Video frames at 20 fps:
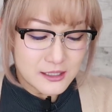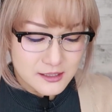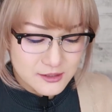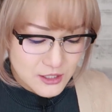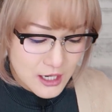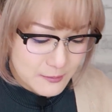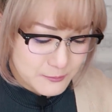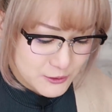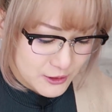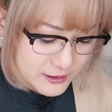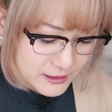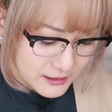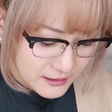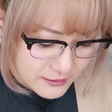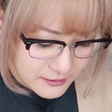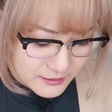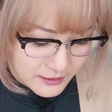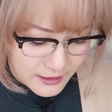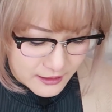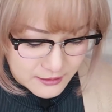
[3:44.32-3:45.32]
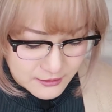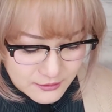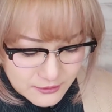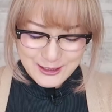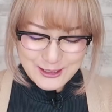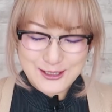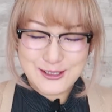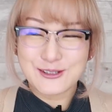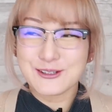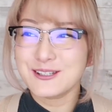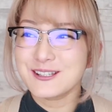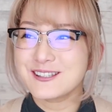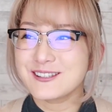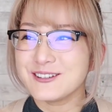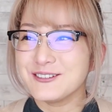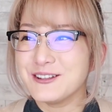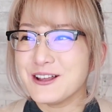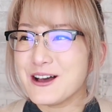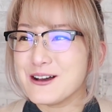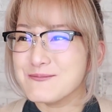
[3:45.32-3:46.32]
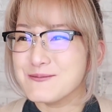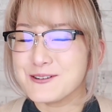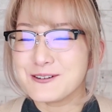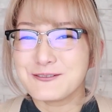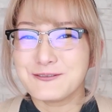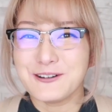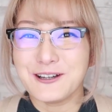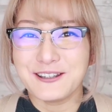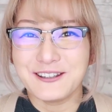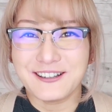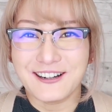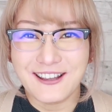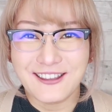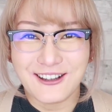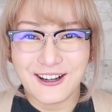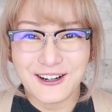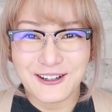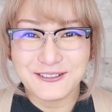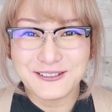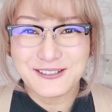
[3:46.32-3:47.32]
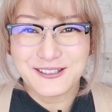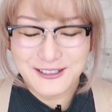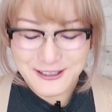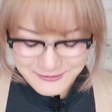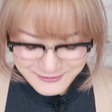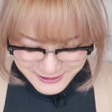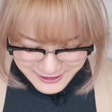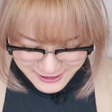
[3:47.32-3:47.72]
Stop trying to eat it again. This was a lot more fun than I thought it was gonna